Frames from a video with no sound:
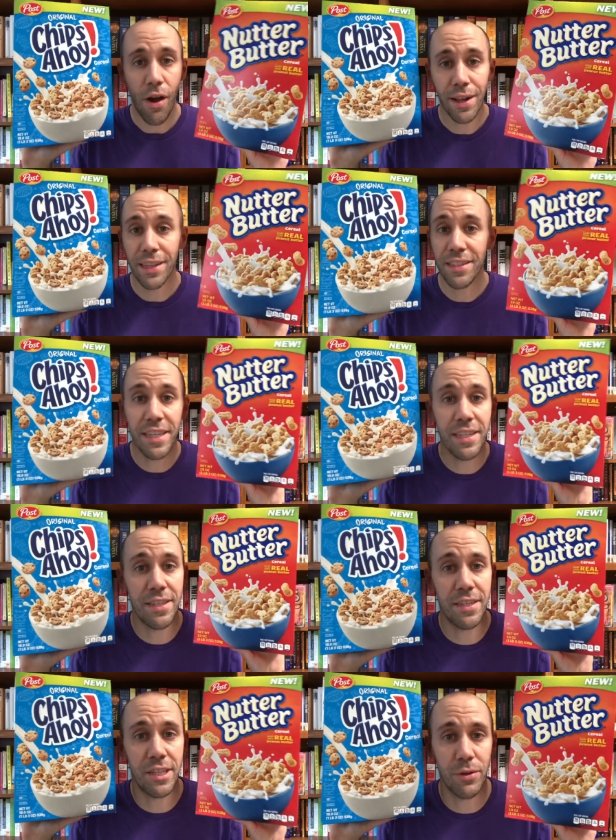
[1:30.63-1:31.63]
All right, let's get
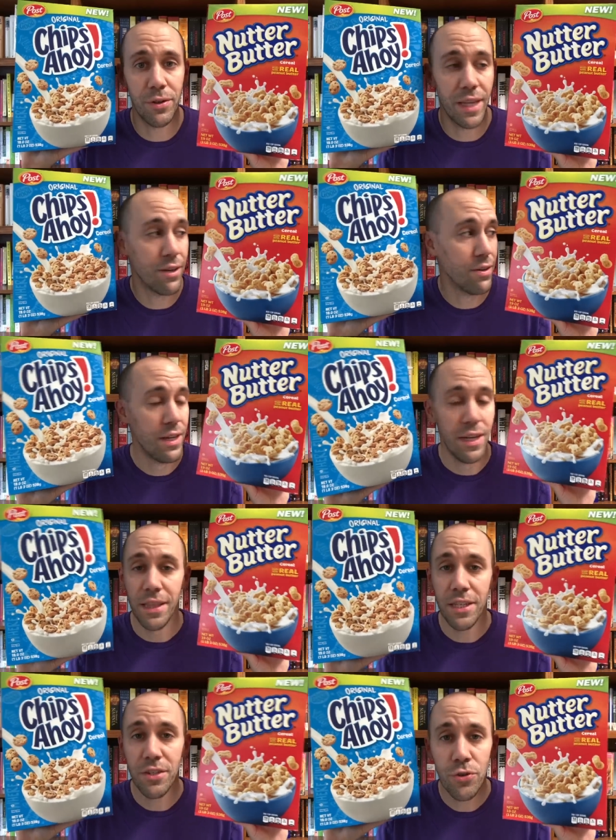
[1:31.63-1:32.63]
into the cereal now.
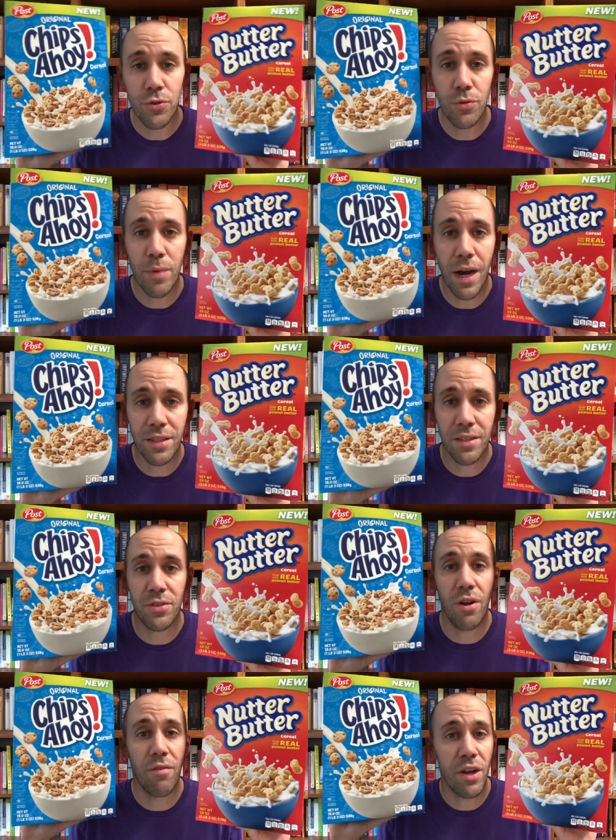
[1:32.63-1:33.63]
These two new
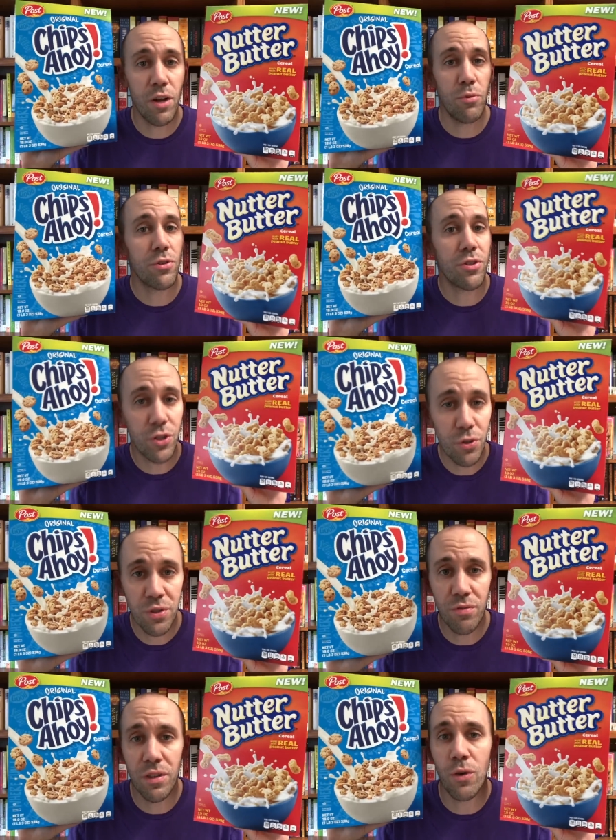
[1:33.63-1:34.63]
boxes are available
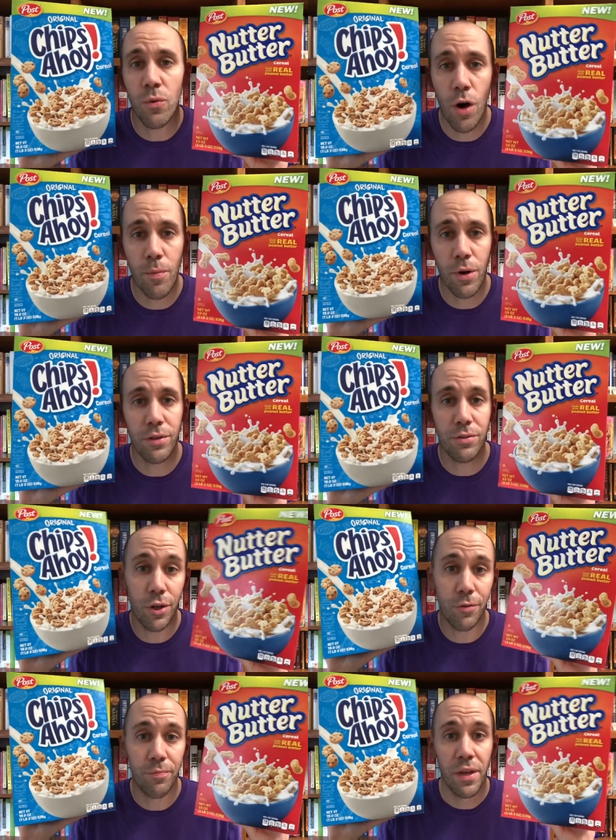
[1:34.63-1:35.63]
exclusively at Walmart,
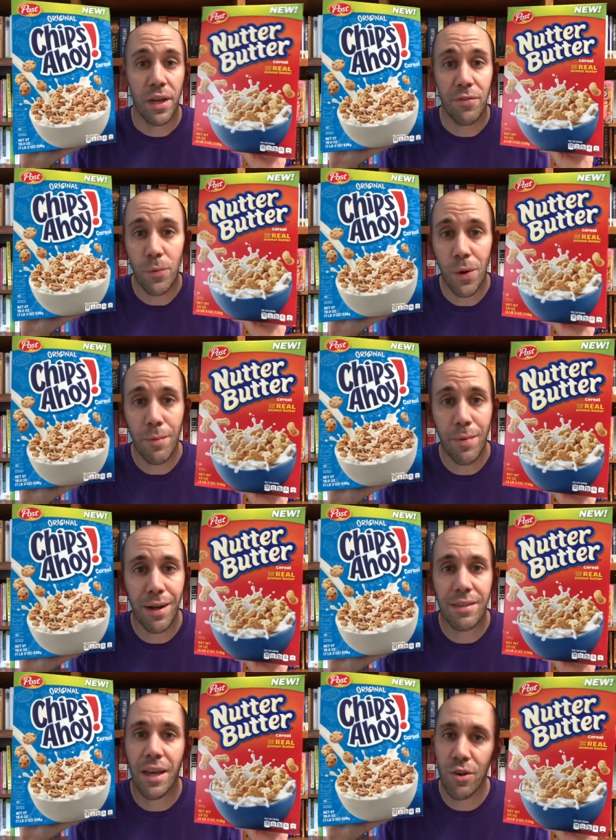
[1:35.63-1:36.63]
so if you want a
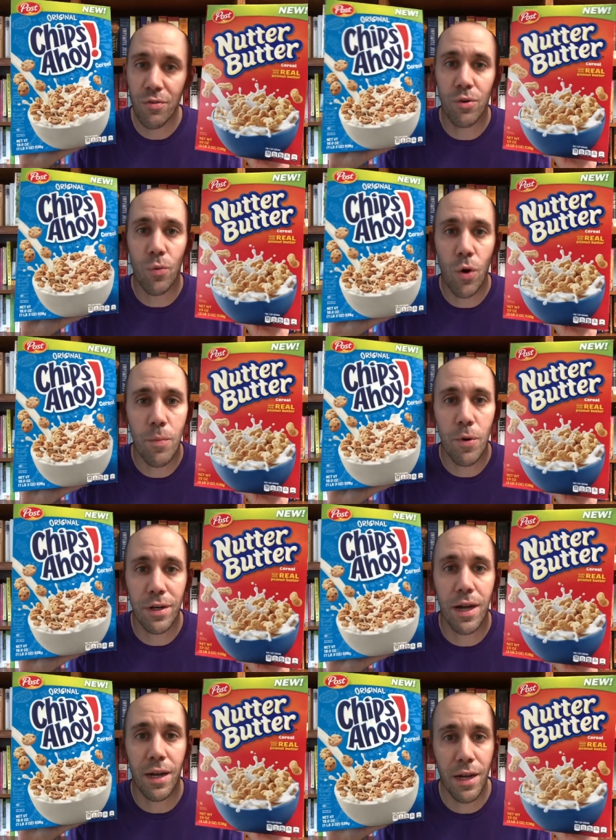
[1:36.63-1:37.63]
box, head over to
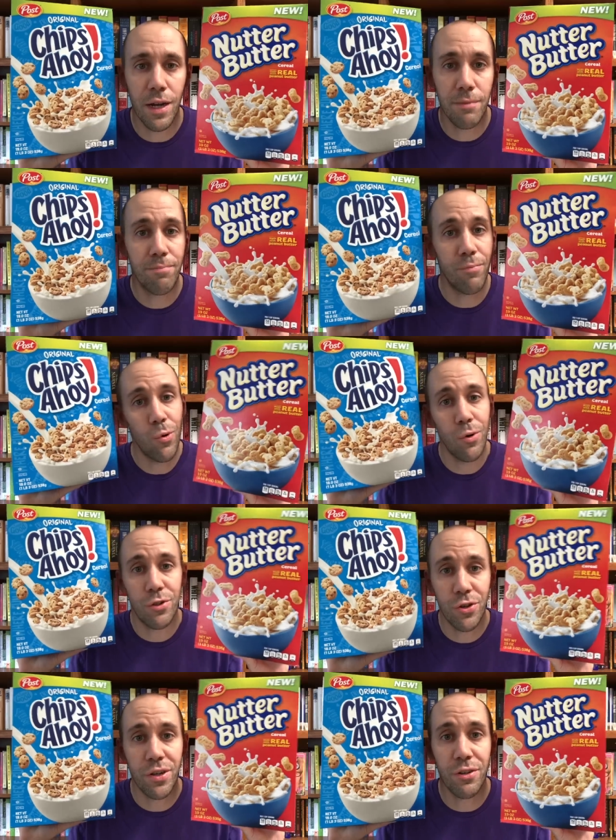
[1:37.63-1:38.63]
walmart.com or
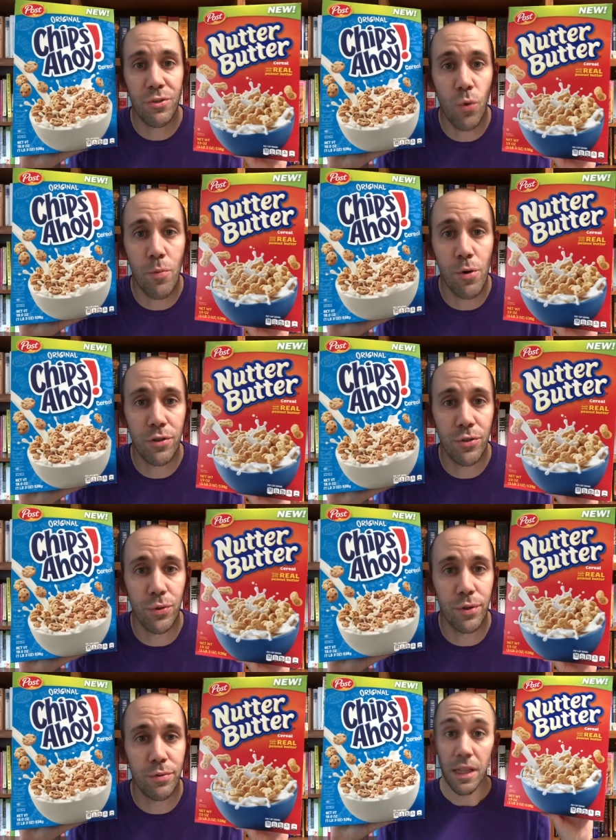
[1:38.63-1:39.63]
to your nearest Walmart
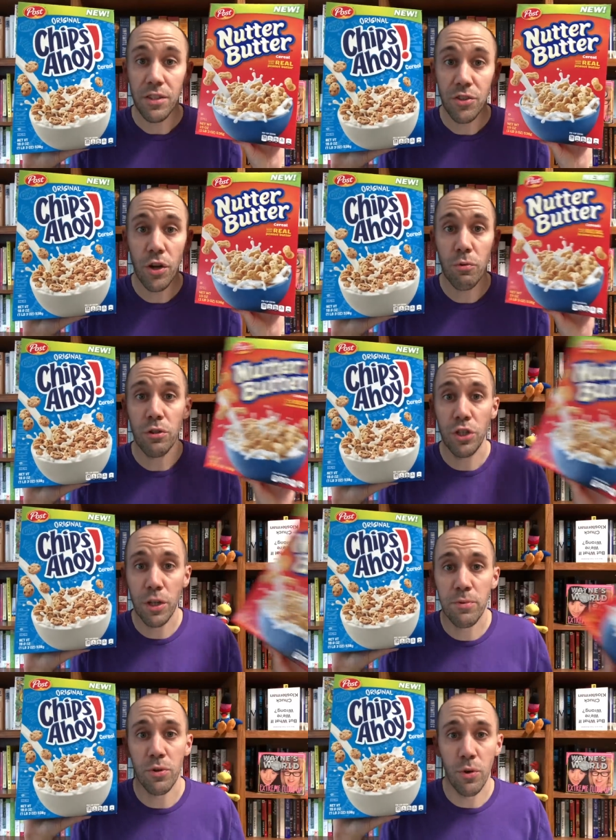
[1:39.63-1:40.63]
store. Let's start with
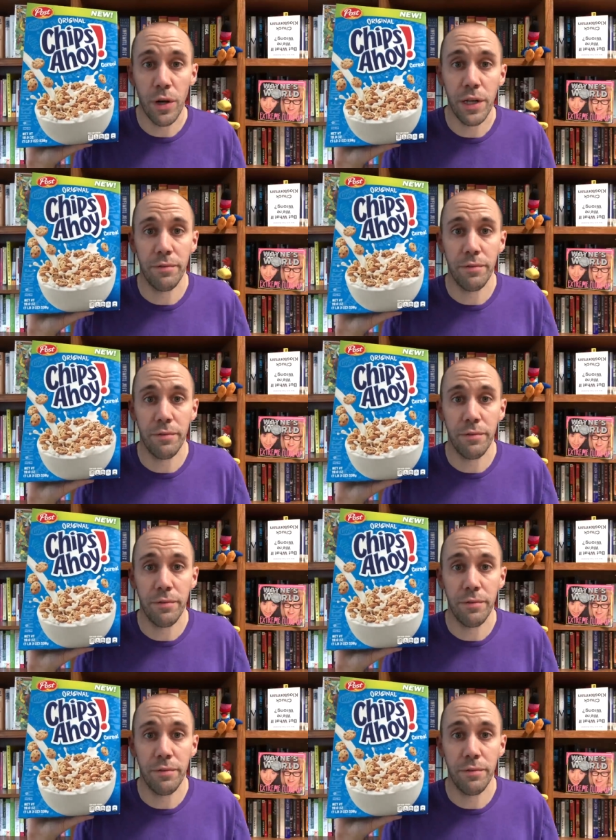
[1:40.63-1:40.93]
Chips Ahoy.